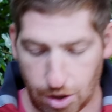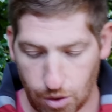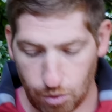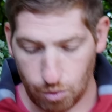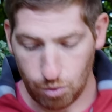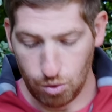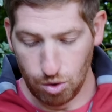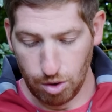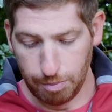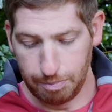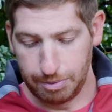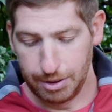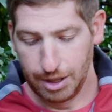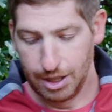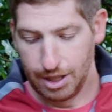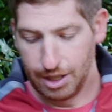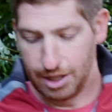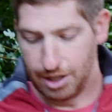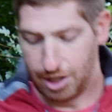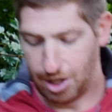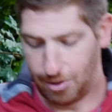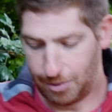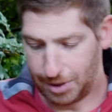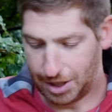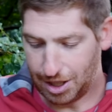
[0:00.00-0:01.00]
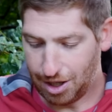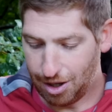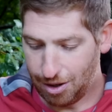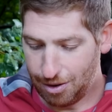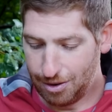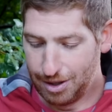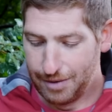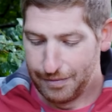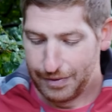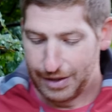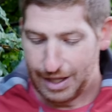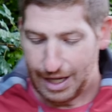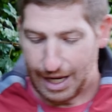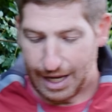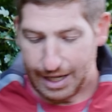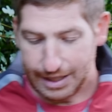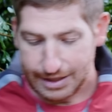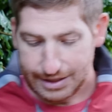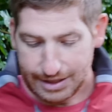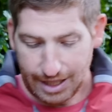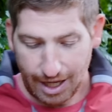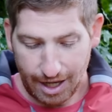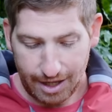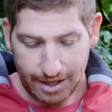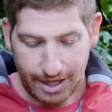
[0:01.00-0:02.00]
it go whoop, there we go, and
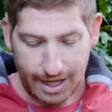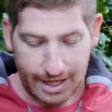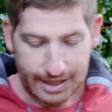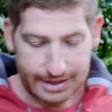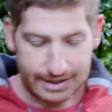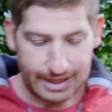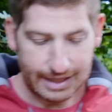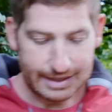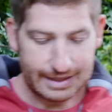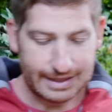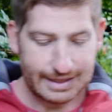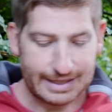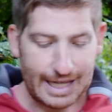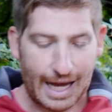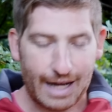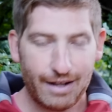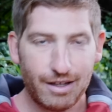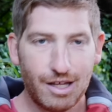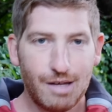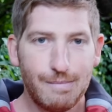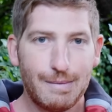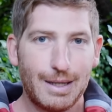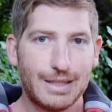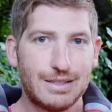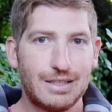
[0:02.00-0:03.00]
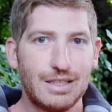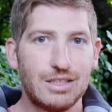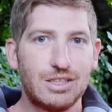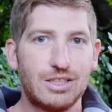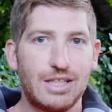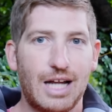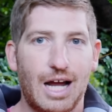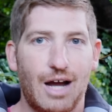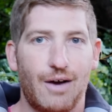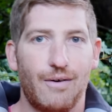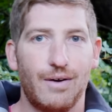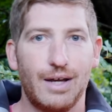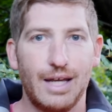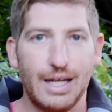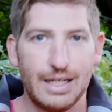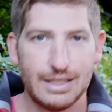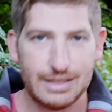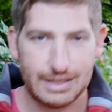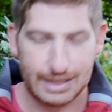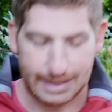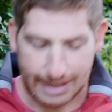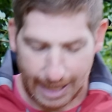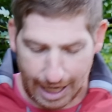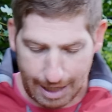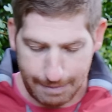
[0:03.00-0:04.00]
it's done. And it says satellite message now
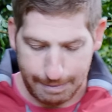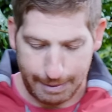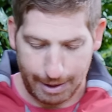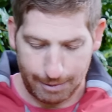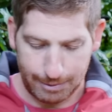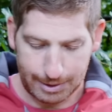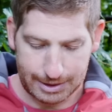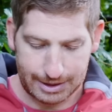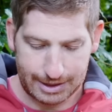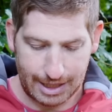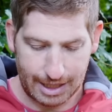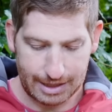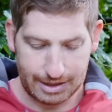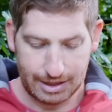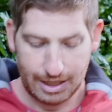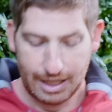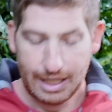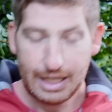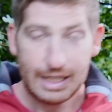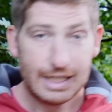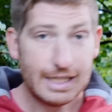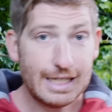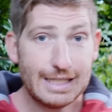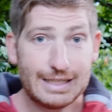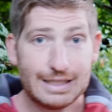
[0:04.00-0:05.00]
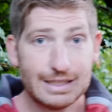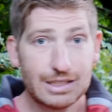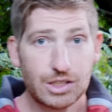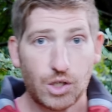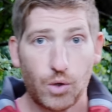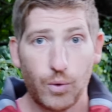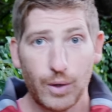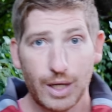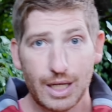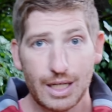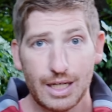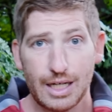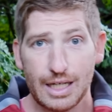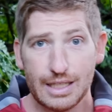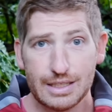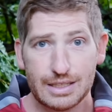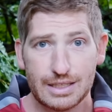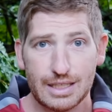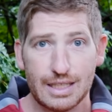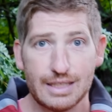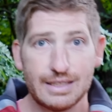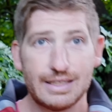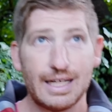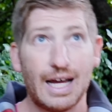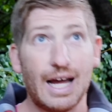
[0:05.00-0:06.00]
is the type that was sent. It's as quick and
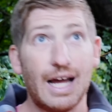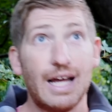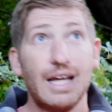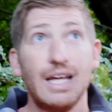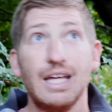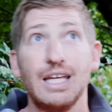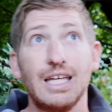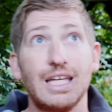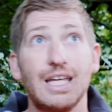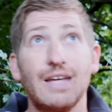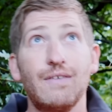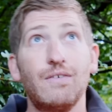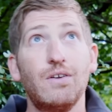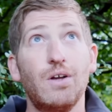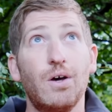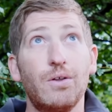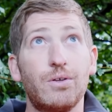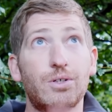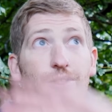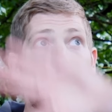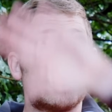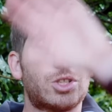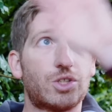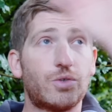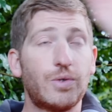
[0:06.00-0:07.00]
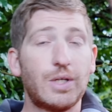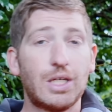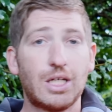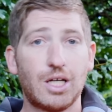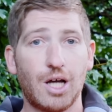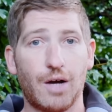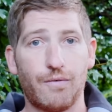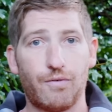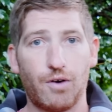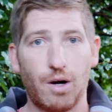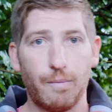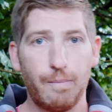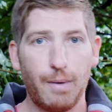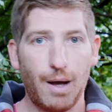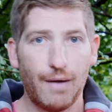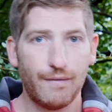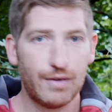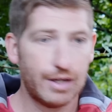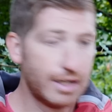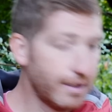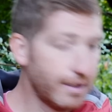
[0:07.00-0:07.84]
instant as that, even though there's tree cover above